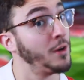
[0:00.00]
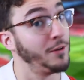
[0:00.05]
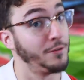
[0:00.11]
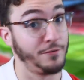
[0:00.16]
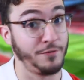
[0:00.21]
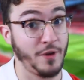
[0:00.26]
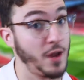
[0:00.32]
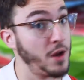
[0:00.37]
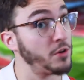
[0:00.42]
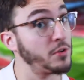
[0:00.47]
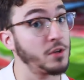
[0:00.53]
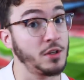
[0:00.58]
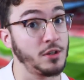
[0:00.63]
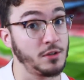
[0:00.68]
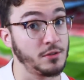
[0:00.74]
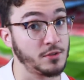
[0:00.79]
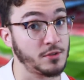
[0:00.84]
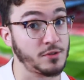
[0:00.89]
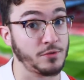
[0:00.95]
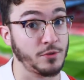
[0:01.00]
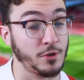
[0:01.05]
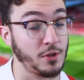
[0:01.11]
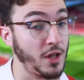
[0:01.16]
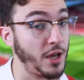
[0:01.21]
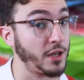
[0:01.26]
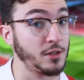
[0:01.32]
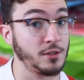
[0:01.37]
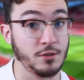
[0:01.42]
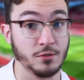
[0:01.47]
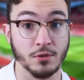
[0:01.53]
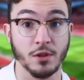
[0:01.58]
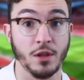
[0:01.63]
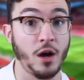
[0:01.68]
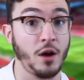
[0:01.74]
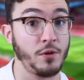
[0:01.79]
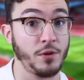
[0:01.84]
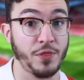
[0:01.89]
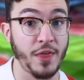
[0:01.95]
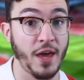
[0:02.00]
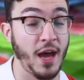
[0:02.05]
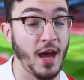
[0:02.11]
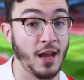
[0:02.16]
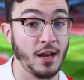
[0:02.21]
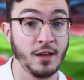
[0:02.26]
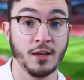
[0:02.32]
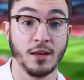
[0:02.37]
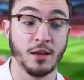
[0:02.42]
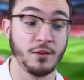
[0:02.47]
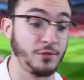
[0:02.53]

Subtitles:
very useful. I can do a lot with that.